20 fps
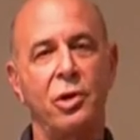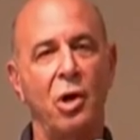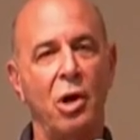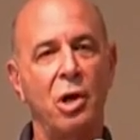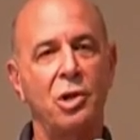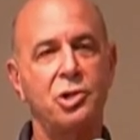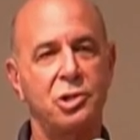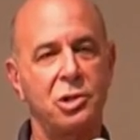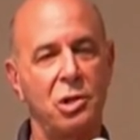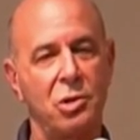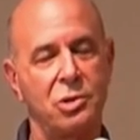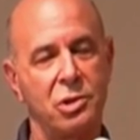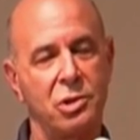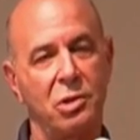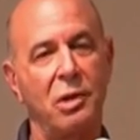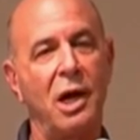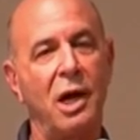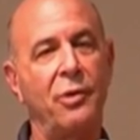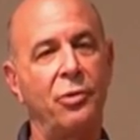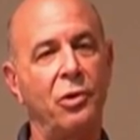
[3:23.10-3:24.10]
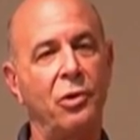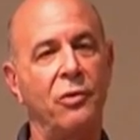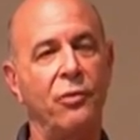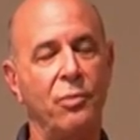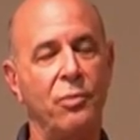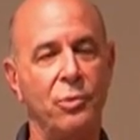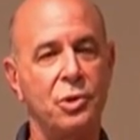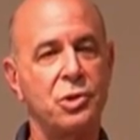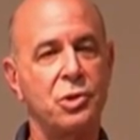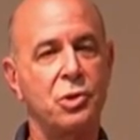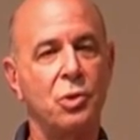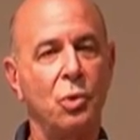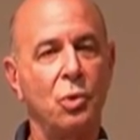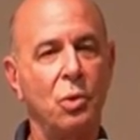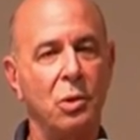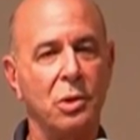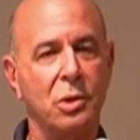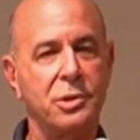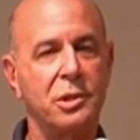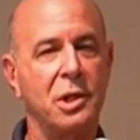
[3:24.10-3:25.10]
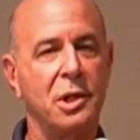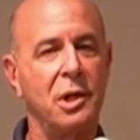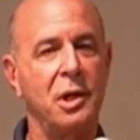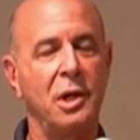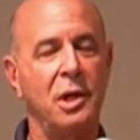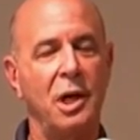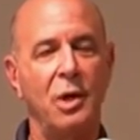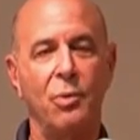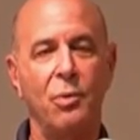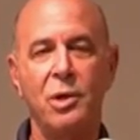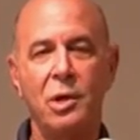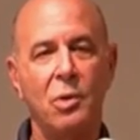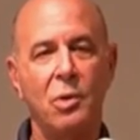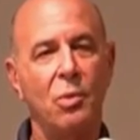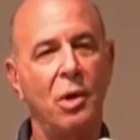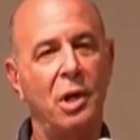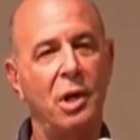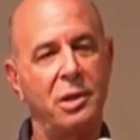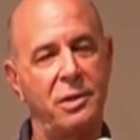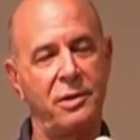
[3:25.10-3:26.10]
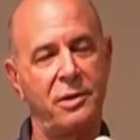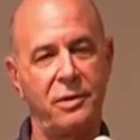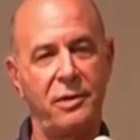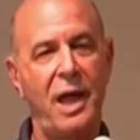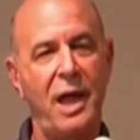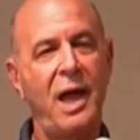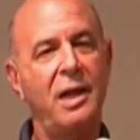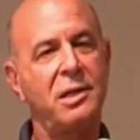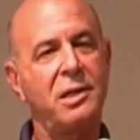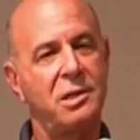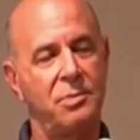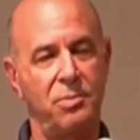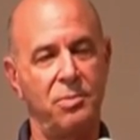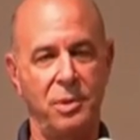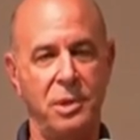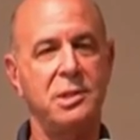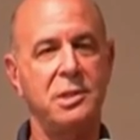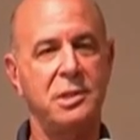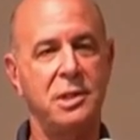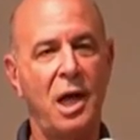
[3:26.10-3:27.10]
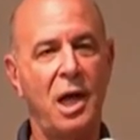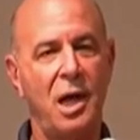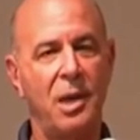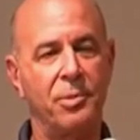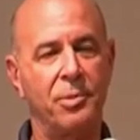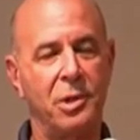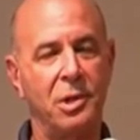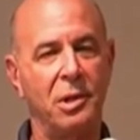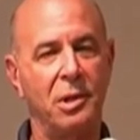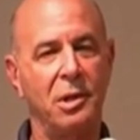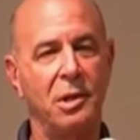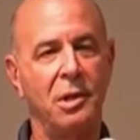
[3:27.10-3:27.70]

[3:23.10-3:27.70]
the art shows that are out there from the schools, and we don't want that to be stopped.